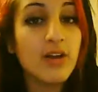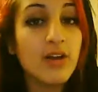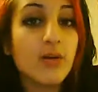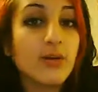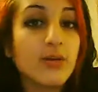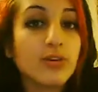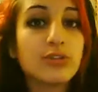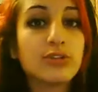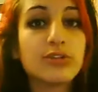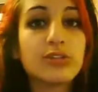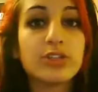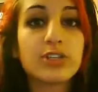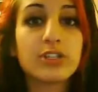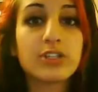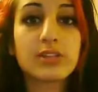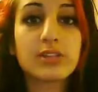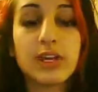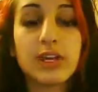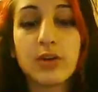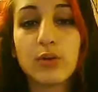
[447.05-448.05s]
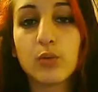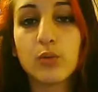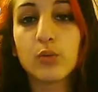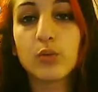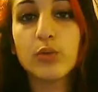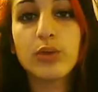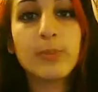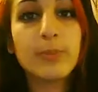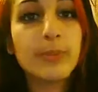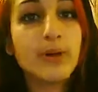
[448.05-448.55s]
which will just like
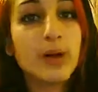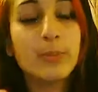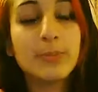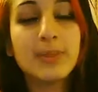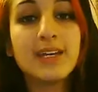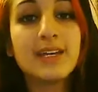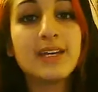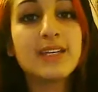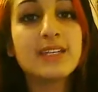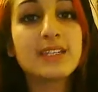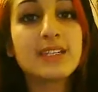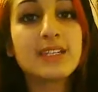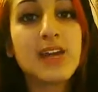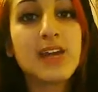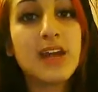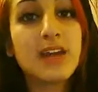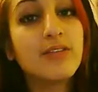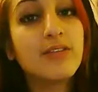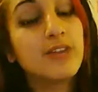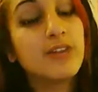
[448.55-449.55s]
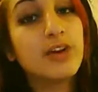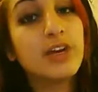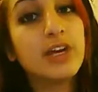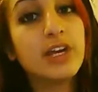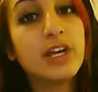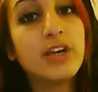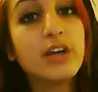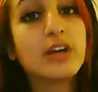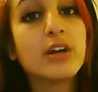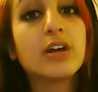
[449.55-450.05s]
rip up the inside of your
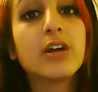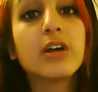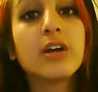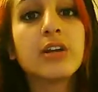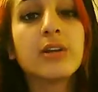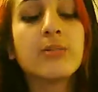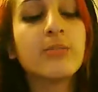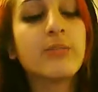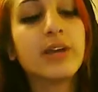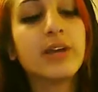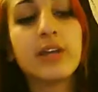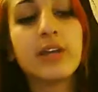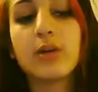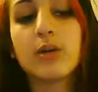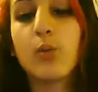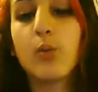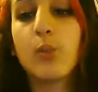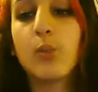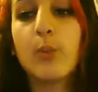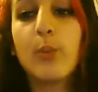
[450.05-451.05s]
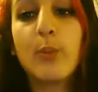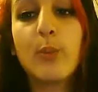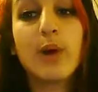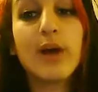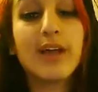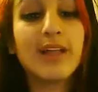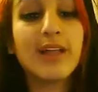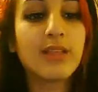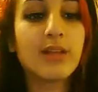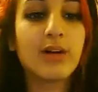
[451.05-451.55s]
ear and make it
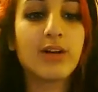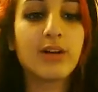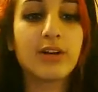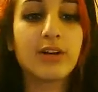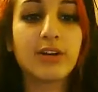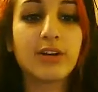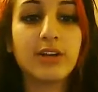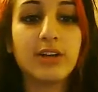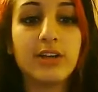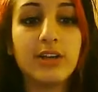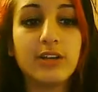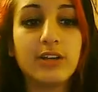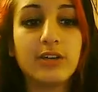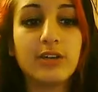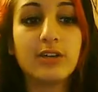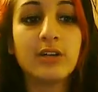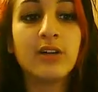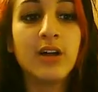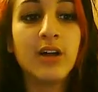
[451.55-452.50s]
way longer to heal.